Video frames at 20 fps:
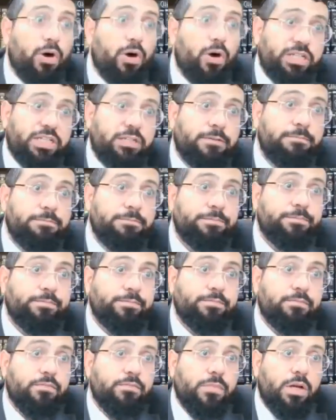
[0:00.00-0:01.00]
the body.
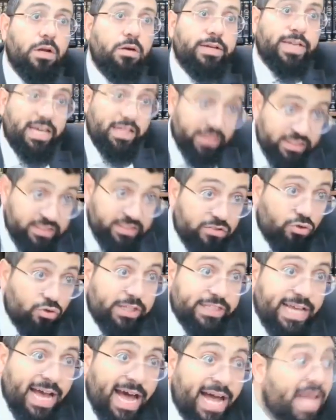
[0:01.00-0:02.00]
Okay, that's a
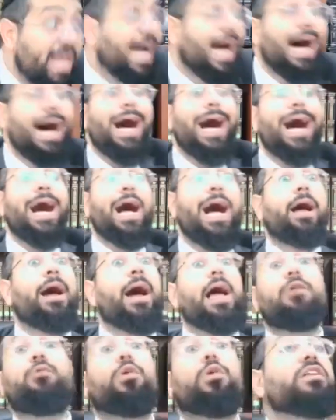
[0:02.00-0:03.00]
toladah.
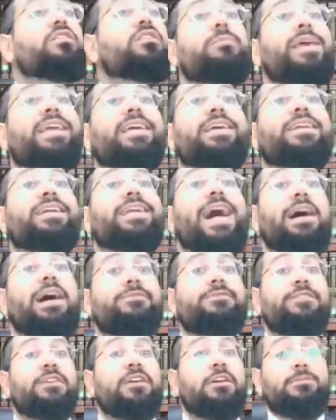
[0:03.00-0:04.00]
Ah, I wanted to make it an
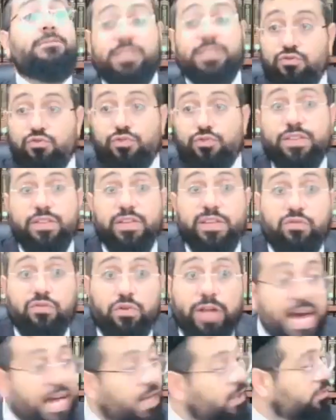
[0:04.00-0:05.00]
av. This is written in the
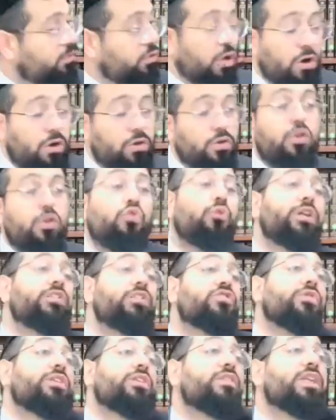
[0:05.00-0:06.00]
Torah. No, when
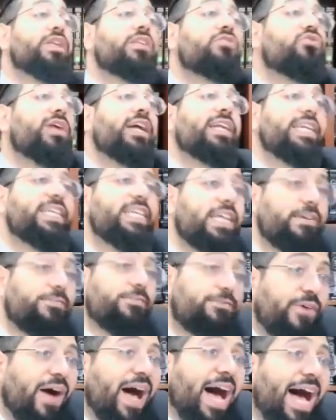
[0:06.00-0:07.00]
it's written in the Torah,
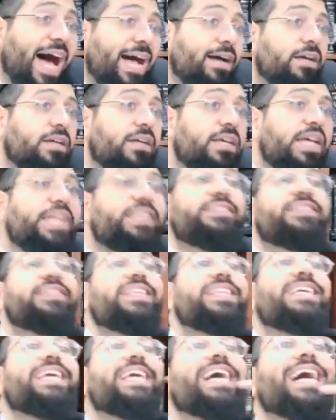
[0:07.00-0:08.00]
nigifa, it's
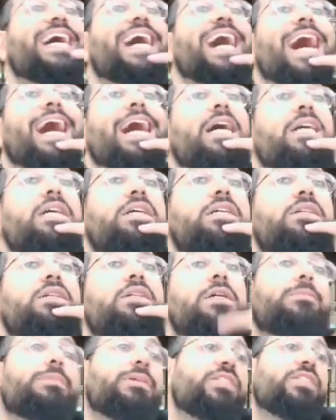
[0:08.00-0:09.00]
nigicha.
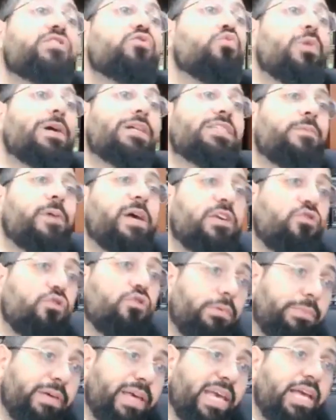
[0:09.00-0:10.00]
But just one's by a
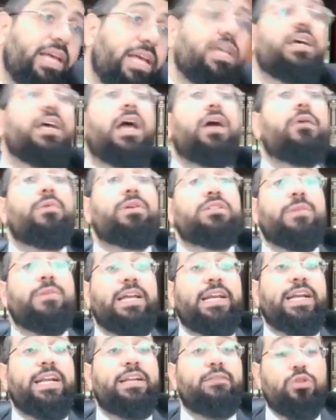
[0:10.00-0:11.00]
human being and one's by
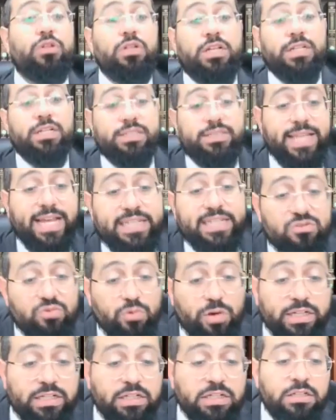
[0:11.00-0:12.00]
an animal. Next
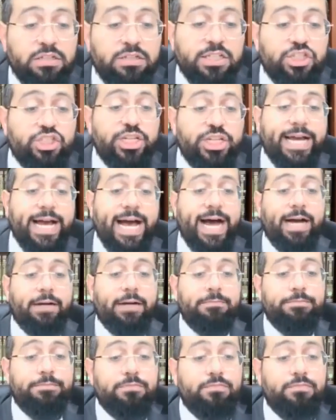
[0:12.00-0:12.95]
one, nishicha.